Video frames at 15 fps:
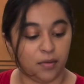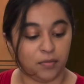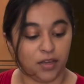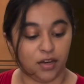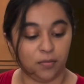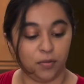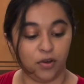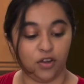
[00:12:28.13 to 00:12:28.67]

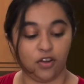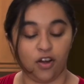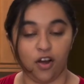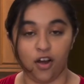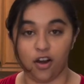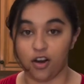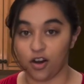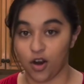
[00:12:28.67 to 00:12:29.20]
gonna put
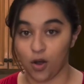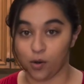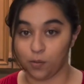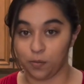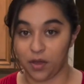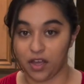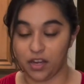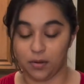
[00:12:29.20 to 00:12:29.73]
our
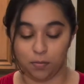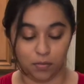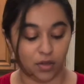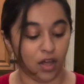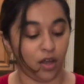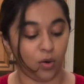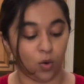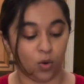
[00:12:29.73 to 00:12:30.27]
homemade
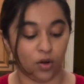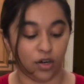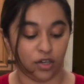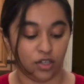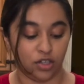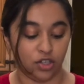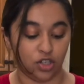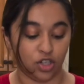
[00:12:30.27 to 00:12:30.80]
blood
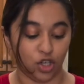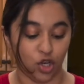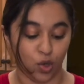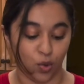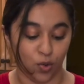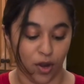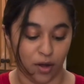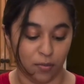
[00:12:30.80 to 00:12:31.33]
orange
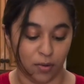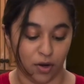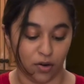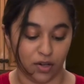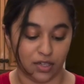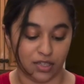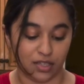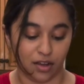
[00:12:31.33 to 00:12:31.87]

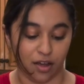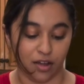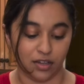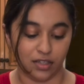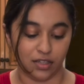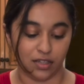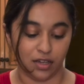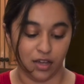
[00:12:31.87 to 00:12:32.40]
cranberry
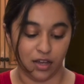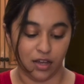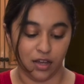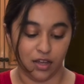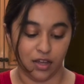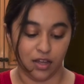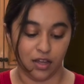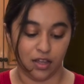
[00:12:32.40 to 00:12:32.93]
sauce
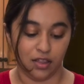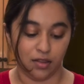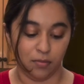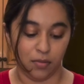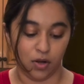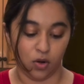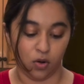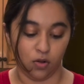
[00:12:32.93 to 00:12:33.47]
in the
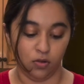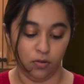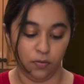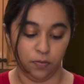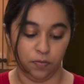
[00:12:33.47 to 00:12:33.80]
middle.